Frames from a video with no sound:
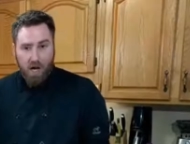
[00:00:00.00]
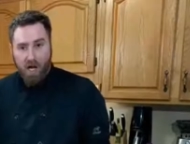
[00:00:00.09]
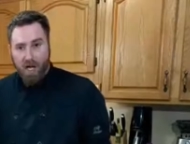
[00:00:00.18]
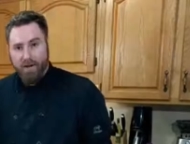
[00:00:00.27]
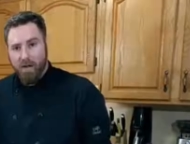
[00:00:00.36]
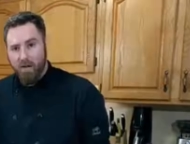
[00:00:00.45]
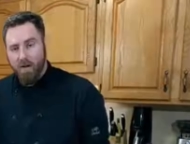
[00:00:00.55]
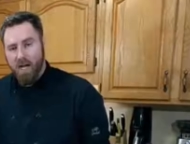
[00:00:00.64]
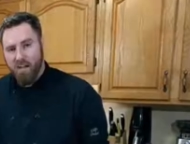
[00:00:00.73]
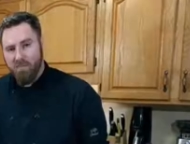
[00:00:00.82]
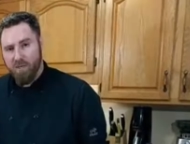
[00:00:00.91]

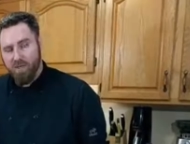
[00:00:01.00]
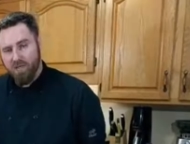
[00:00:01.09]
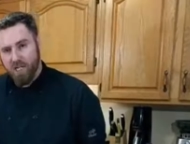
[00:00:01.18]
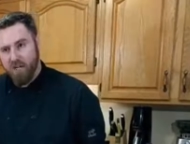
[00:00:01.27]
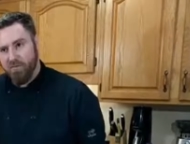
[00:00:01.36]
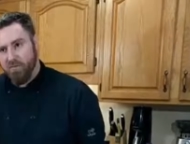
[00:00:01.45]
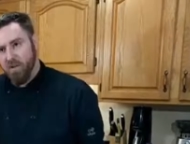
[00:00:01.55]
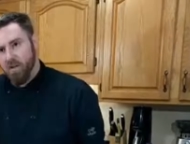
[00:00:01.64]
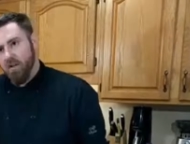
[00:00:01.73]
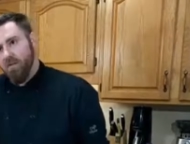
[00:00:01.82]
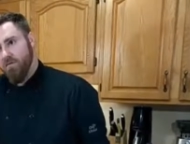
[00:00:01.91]
Noah, I've been a chef
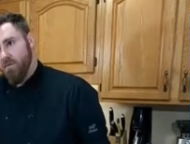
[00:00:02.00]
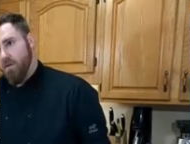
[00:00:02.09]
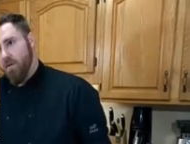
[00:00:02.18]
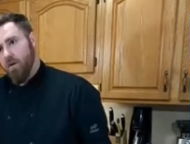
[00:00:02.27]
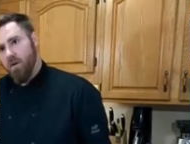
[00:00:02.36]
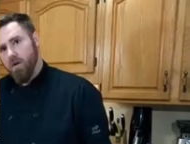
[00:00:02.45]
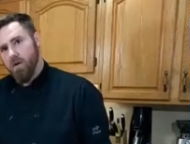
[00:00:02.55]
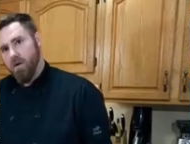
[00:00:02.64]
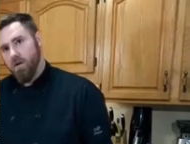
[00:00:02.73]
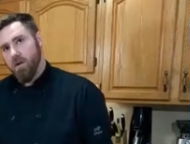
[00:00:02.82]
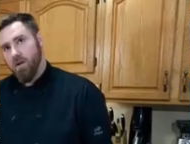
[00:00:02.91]
for